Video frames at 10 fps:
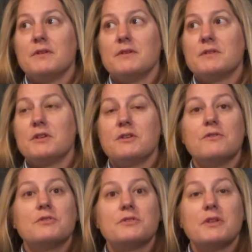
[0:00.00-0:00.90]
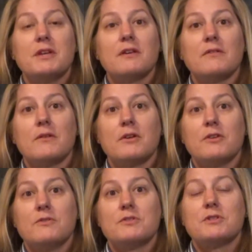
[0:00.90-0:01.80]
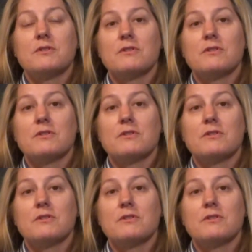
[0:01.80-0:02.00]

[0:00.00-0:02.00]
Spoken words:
huge thing, a huge